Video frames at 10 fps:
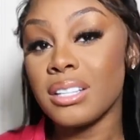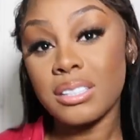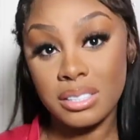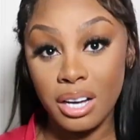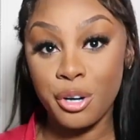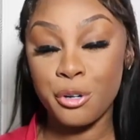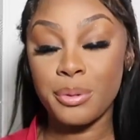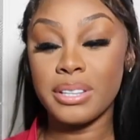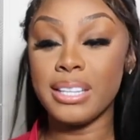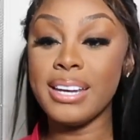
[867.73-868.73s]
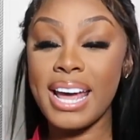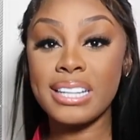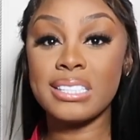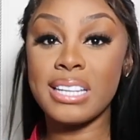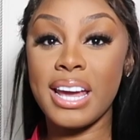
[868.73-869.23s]
So the
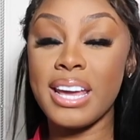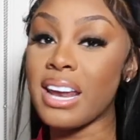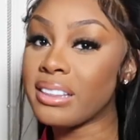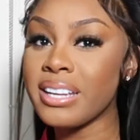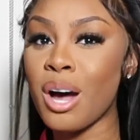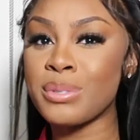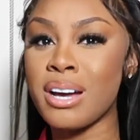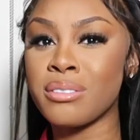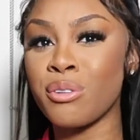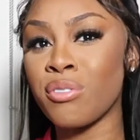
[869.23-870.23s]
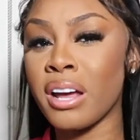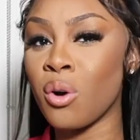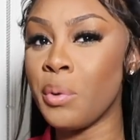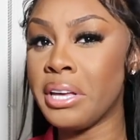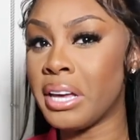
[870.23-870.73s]
next day, and I think I was out there for like
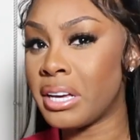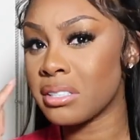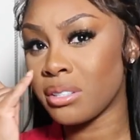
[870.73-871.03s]
a weekend,